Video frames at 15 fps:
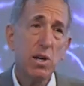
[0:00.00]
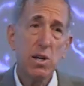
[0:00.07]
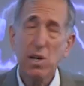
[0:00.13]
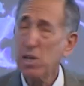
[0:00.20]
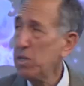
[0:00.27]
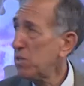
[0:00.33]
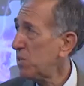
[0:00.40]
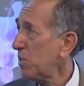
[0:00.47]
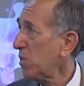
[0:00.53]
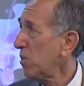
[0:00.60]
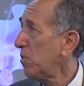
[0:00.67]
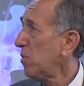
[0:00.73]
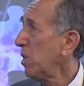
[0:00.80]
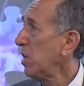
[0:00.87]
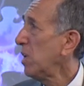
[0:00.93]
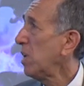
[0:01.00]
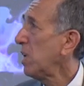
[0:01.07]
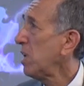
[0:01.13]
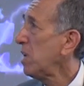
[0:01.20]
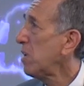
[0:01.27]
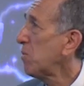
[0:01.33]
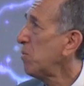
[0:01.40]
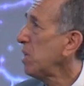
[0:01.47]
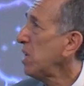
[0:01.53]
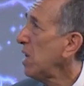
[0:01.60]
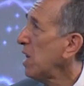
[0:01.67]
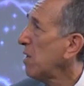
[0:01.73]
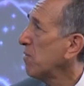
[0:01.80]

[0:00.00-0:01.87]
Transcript: And so here we have,